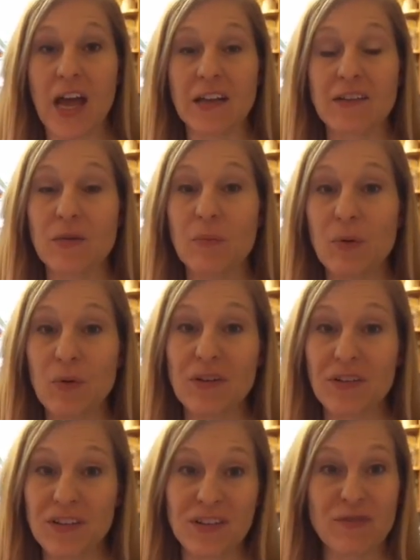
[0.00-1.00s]
It
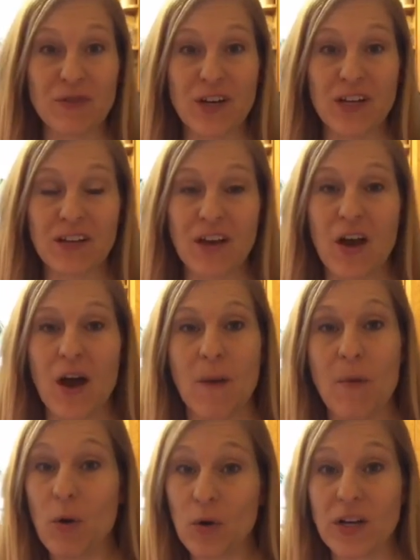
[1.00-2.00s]
supports different
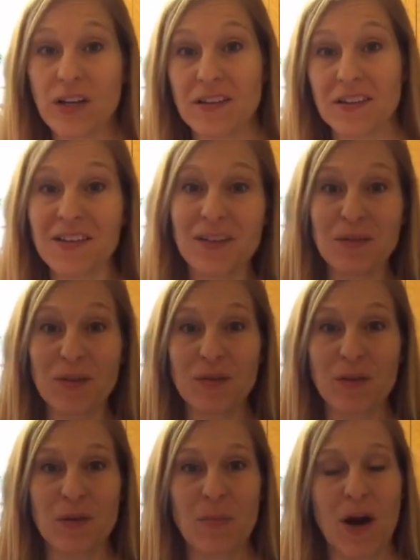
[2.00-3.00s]
organs and
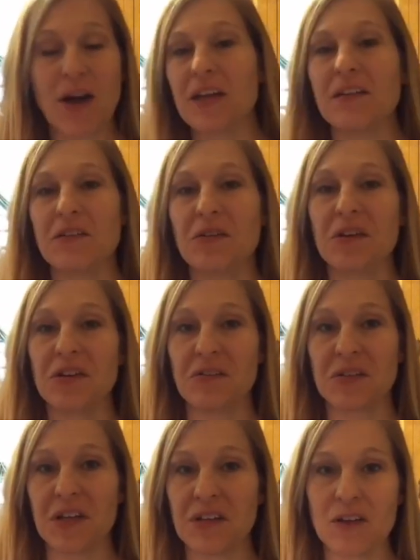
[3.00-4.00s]
systems of the body, so you can
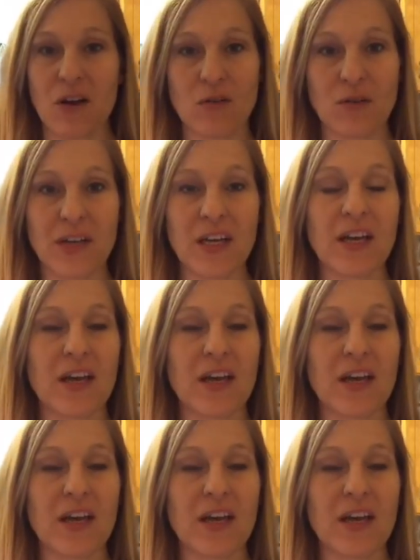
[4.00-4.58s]
use it internally.